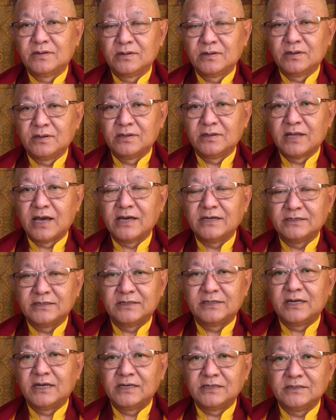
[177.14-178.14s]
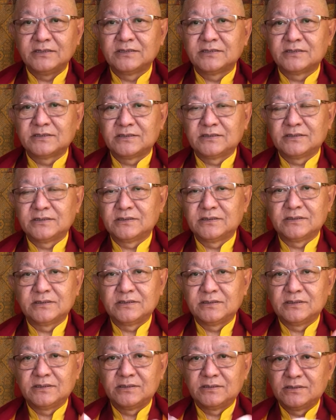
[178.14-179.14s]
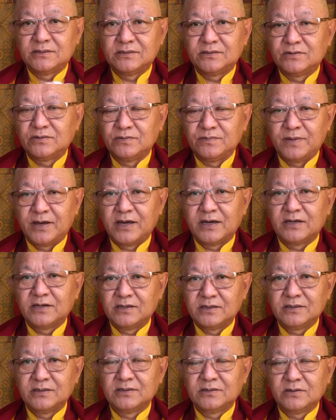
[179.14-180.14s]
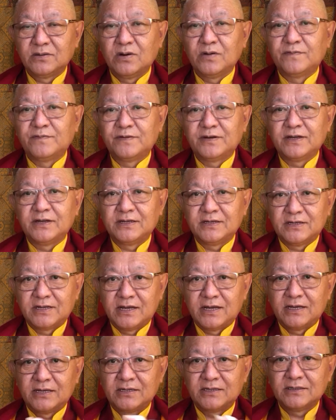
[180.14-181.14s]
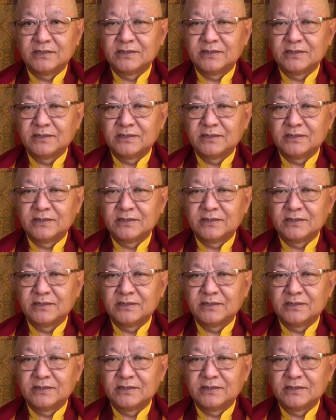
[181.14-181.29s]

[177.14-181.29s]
nice things to make offering, like